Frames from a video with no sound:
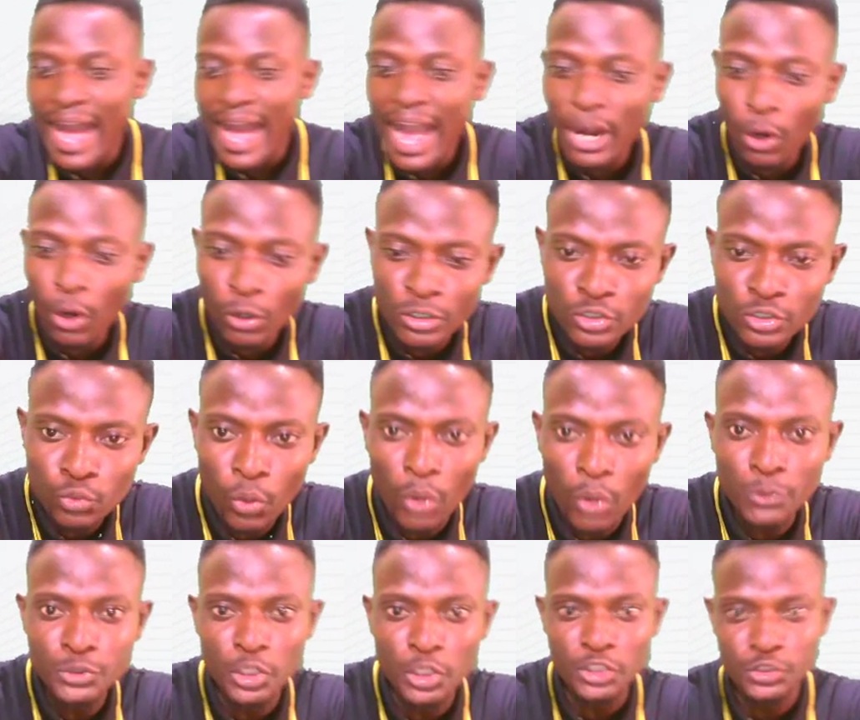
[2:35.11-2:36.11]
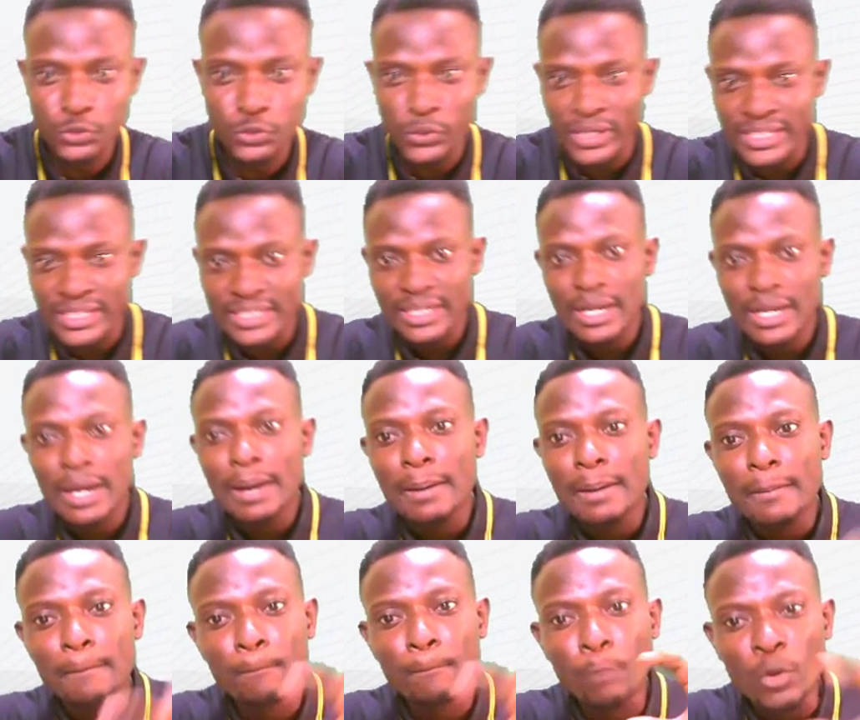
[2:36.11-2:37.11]
According to what we just read,
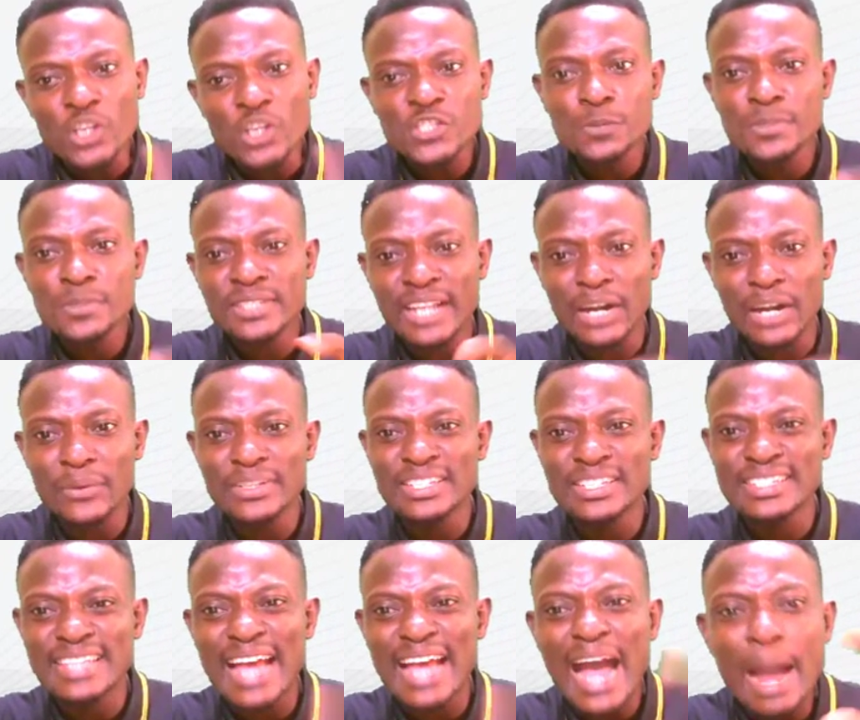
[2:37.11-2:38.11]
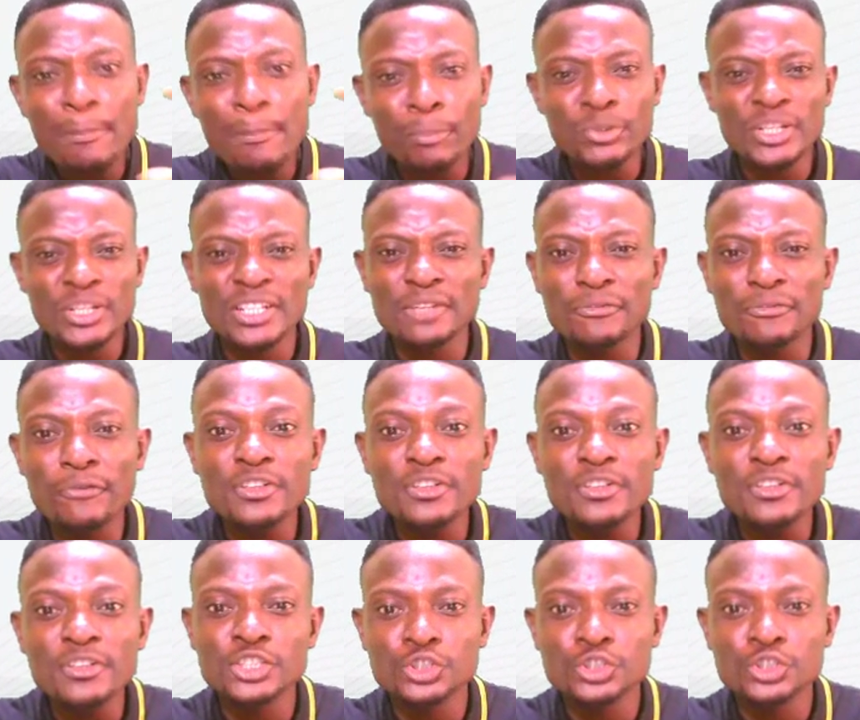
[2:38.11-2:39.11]
most miscarriages happen in the
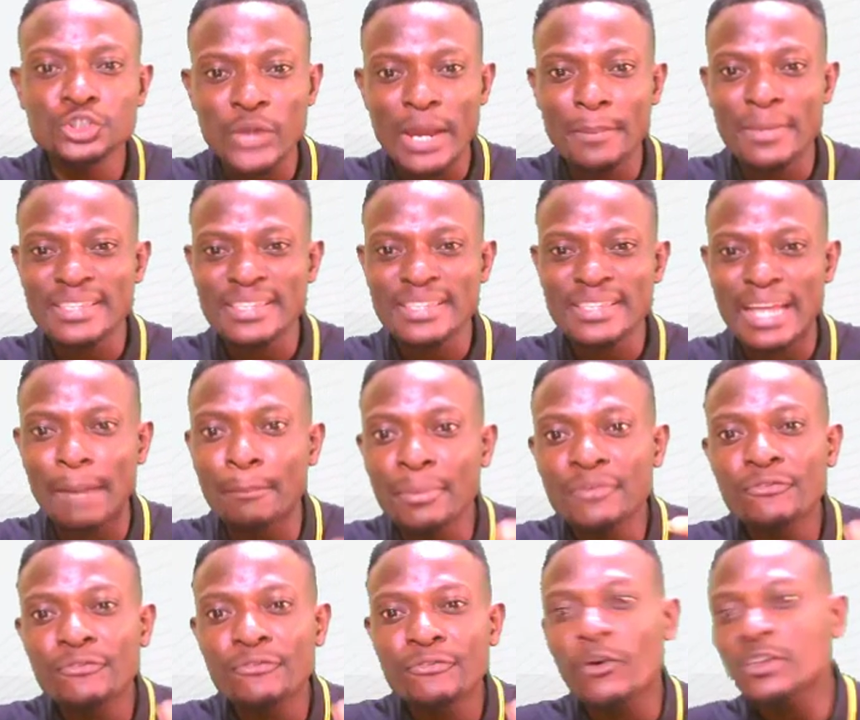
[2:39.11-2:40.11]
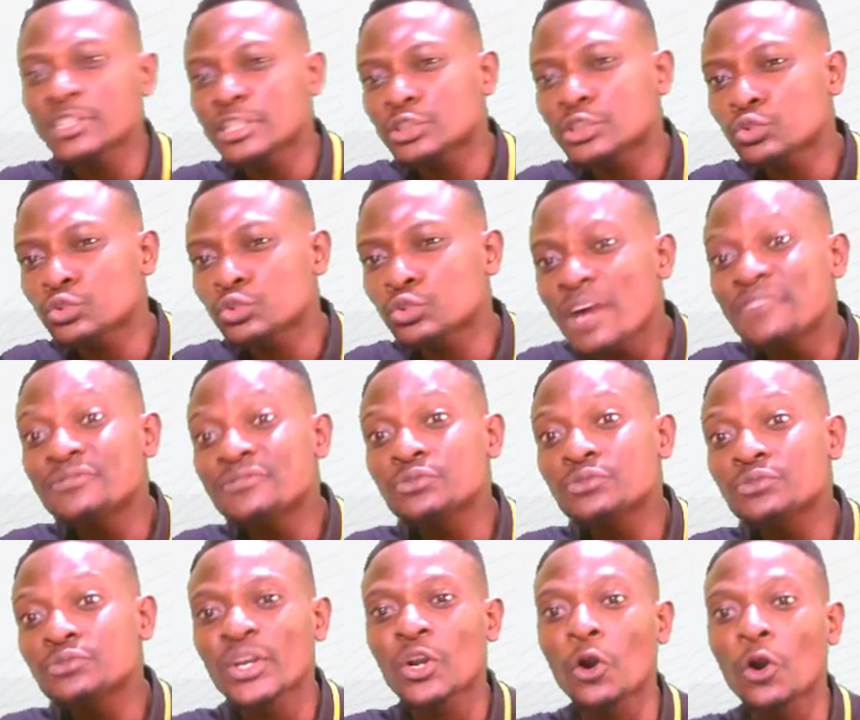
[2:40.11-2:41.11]
first trimester before the
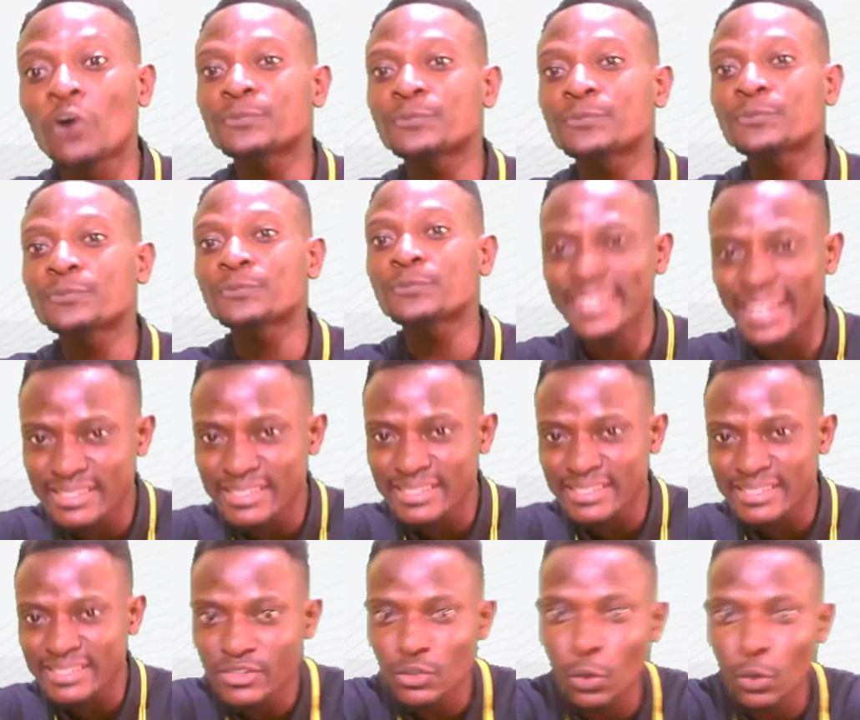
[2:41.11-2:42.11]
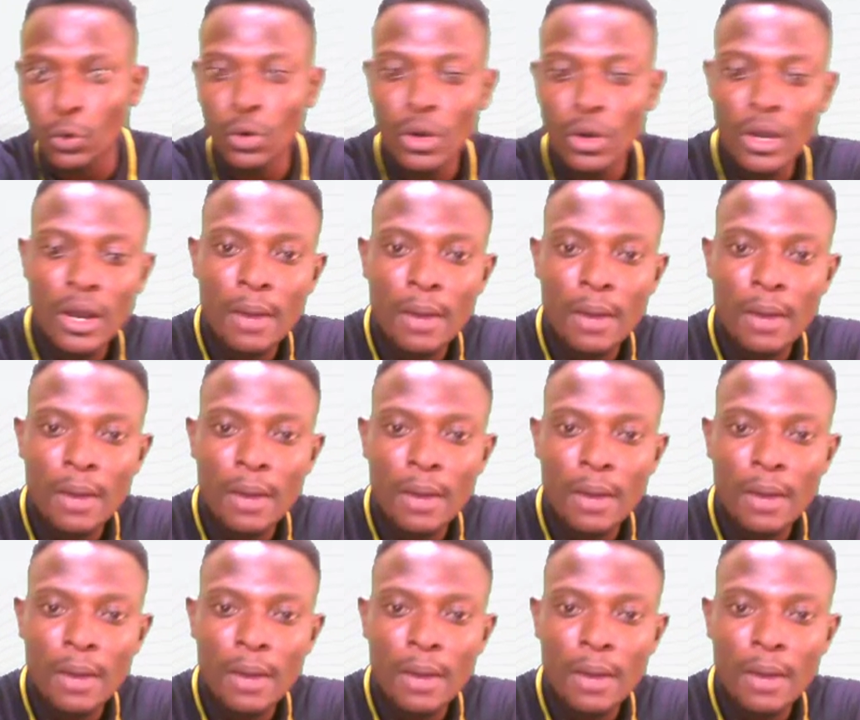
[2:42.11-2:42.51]
12th week of pregnancy. So